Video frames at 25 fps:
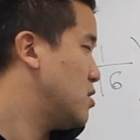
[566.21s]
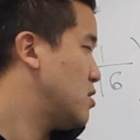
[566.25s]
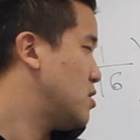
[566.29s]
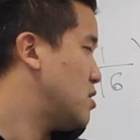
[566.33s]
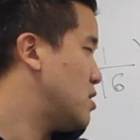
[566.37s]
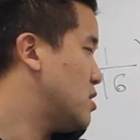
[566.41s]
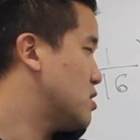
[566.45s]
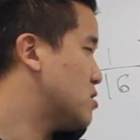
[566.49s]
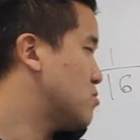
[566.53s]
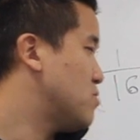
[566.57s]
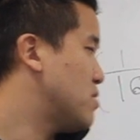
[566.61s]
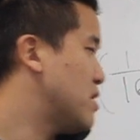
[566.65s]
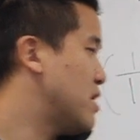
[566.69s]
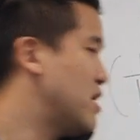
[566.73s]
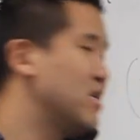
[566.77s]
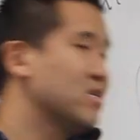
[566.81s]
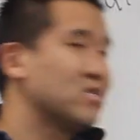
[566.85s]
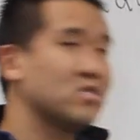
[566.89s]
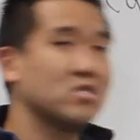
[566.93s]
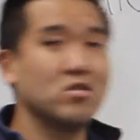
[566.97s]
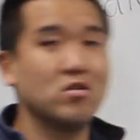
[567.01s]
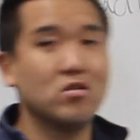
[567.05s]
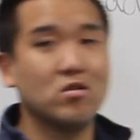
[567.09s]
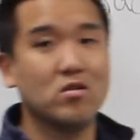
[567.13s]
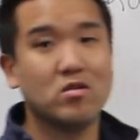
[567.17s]
That's my
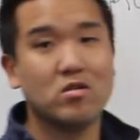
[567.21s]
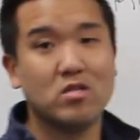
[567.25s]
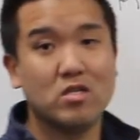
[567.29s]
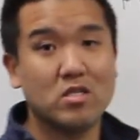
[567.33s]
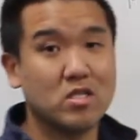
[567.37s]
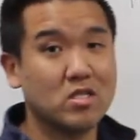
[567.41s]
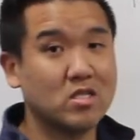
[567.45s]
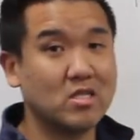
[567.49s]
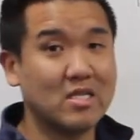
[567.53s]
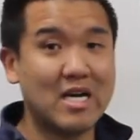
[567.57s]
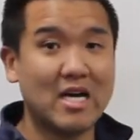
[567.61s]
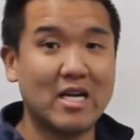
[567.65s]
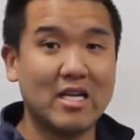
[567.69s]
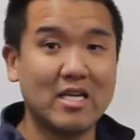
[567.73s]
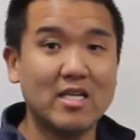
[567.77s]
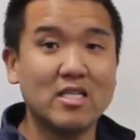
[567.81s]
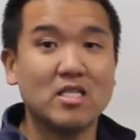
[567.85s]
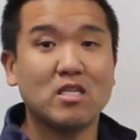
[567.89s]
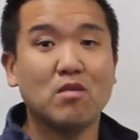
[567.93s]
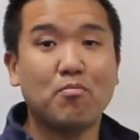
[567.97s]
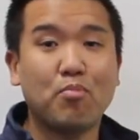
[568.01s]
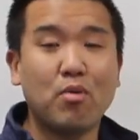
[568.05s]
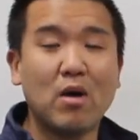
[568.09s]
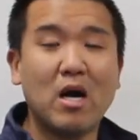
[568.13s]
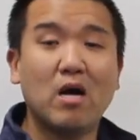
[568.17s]
answer. This is not an
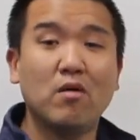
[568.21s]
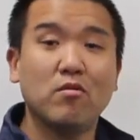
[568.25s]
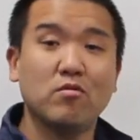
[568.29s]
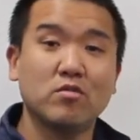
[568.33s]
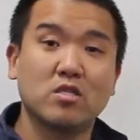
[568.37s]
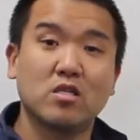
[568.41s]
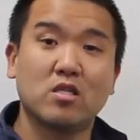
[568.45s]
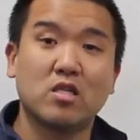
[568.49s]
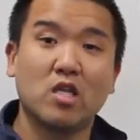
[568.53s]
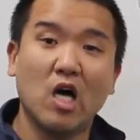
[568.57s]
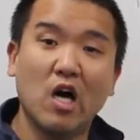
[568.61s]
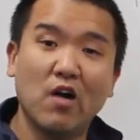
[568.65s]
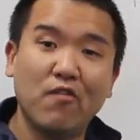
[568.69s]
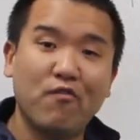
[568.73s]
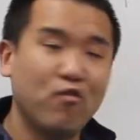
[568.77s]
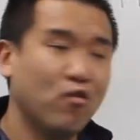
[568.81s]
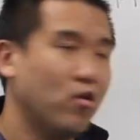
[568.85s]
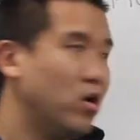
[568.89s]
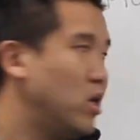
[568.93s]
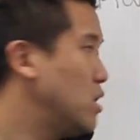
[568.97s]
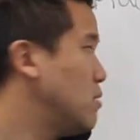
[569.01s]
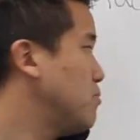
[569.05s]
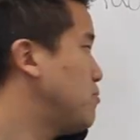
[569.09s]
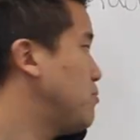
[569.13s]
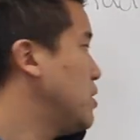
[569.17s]
easy problem. It's a tough
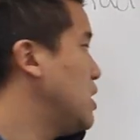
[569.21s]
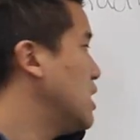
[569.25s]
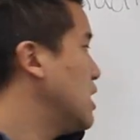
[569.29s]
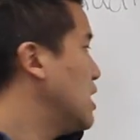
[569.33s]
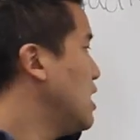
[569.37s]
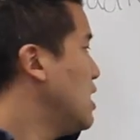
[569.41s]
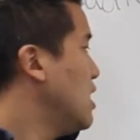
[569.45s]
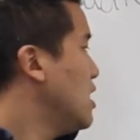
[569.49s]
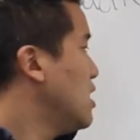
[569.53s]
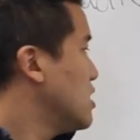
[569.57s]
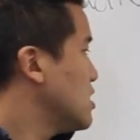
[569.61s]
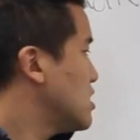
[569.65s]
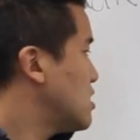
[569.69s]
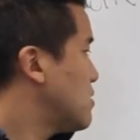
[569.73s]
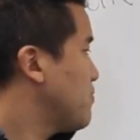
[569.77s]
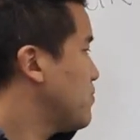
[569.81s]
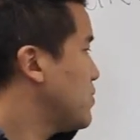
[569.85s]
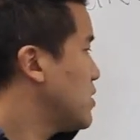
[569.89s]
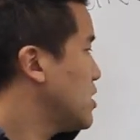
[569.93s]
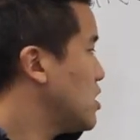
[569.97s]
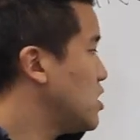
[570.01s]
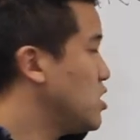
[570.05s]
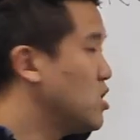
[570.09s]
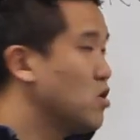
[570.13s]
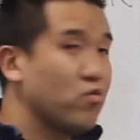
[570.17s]
one, but
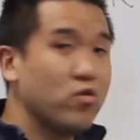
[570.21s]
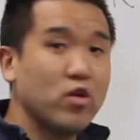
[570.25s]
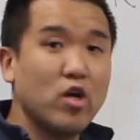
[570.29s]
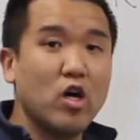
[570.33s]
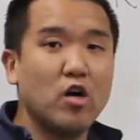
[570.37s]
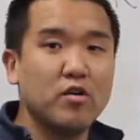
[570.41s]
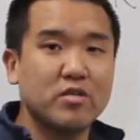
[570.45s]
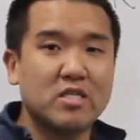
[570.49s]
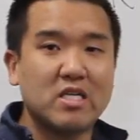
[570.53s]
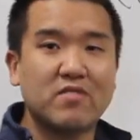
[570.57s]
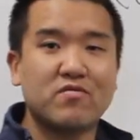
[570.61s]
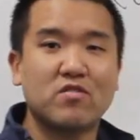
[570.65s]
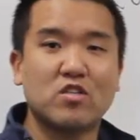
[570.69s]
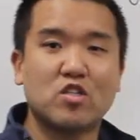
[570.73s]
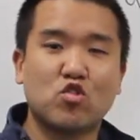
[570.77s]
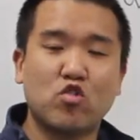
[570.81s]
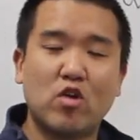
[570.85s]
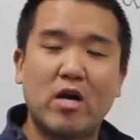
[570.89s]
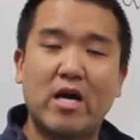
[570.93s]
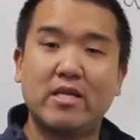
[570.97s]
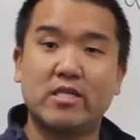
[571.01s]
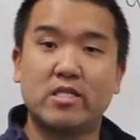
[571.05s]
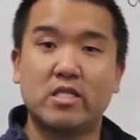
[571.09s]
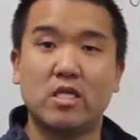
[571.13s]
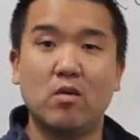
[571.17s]
you know, we always have to
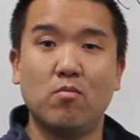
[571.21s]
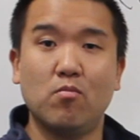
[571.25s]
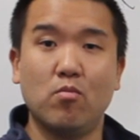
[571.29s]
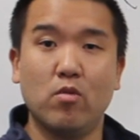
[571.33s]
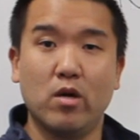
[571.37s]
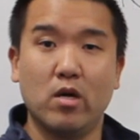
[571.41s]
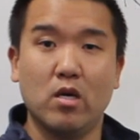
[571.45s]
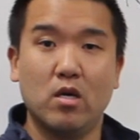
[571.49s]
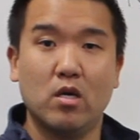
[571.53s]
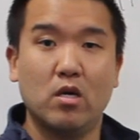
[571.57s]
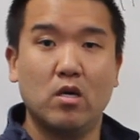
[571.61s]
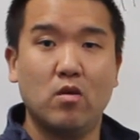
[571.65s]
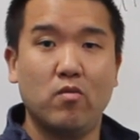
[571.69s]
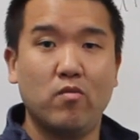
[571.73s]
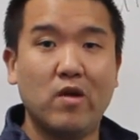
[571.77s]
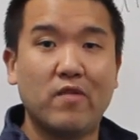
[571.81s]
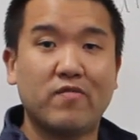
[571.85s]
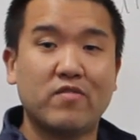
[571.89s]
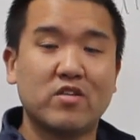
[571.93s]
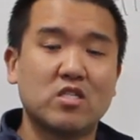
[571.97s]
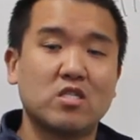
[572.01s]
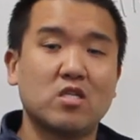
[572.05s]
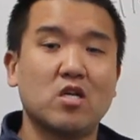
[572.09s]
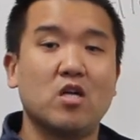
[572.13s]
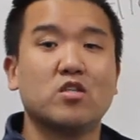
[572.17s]
try somewhere. We
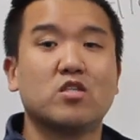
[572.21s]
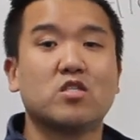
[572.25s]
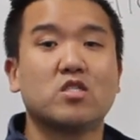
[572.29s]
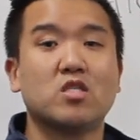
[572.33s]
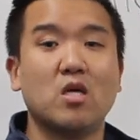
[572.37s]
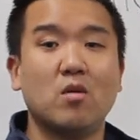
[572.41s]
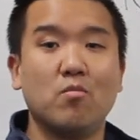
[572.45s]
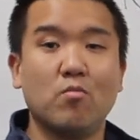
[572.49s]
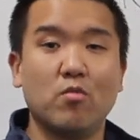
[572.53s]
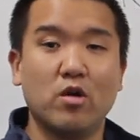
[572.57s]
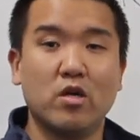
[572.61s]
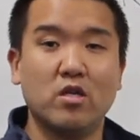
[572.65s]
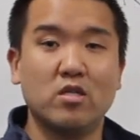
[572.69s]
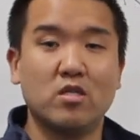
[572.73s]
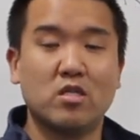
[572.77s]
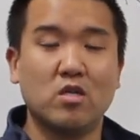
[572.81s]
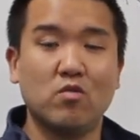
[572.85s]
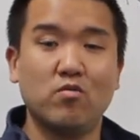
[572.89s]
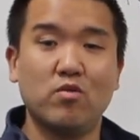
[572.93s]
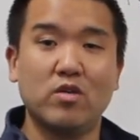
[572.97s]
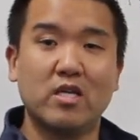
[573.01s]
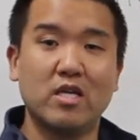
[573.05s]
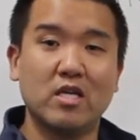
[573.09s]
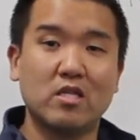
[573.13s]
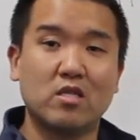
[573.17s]
have to start somewhere
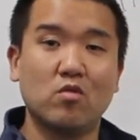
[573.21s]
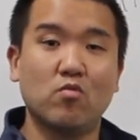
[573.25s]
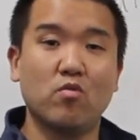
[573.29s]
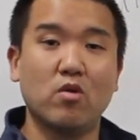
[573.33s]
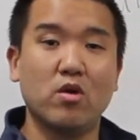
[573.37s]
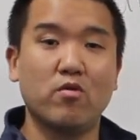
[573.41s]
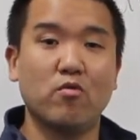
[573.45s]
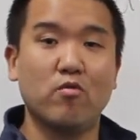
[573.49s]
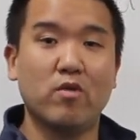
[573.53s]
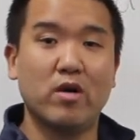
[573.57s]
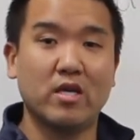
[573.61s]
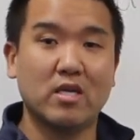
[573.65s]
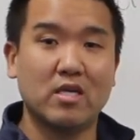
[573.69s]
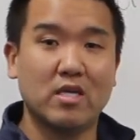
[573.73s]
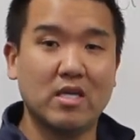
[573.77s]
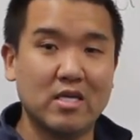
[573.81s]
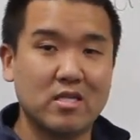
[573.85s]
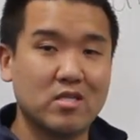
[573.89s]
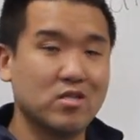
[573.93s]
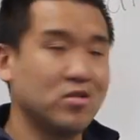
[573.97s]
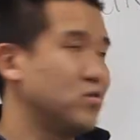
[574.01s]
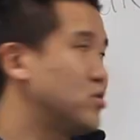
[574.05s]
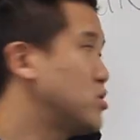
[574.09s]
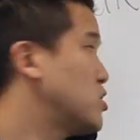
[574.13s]
until we get to where we want to get to.